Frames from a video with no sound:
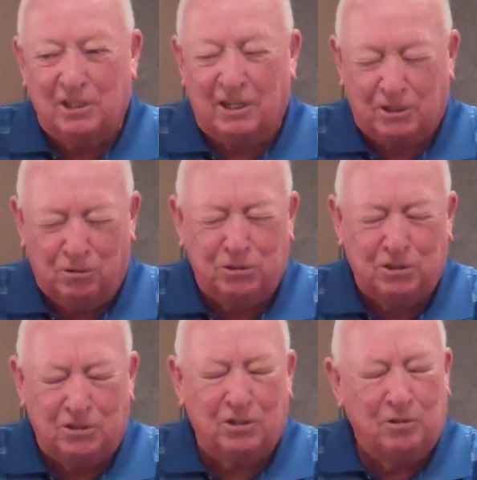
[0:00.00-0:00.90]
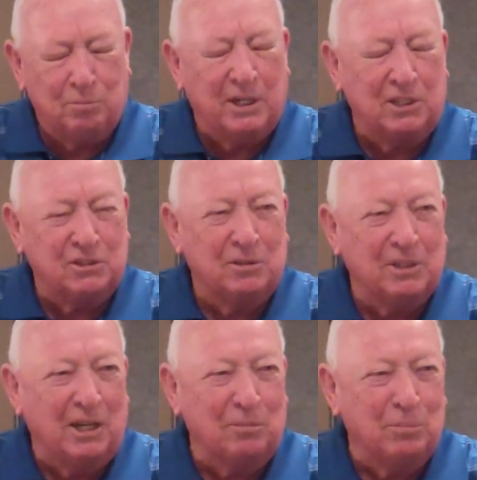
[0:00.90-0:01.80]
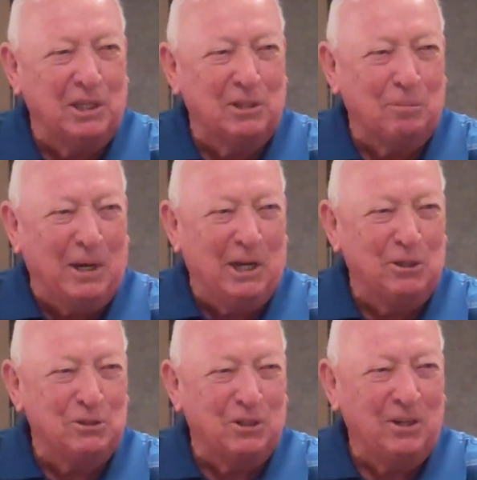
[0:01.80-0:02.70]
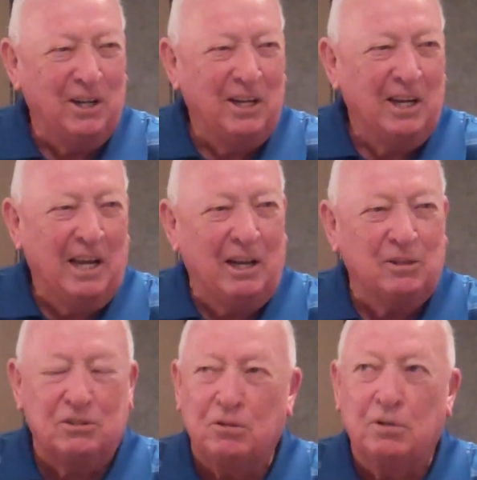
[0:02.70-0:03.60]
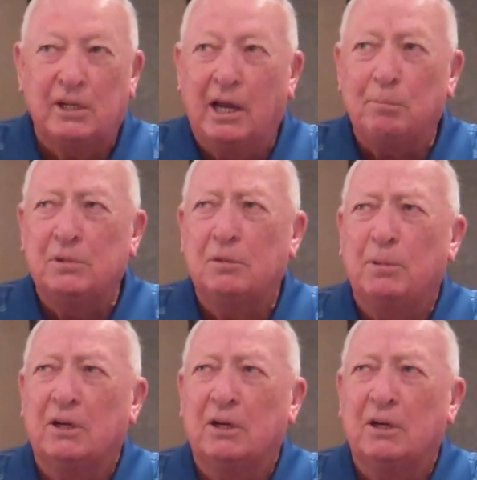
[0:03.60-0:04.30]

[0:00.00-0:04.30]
coaching third base and being the manager, and so it happened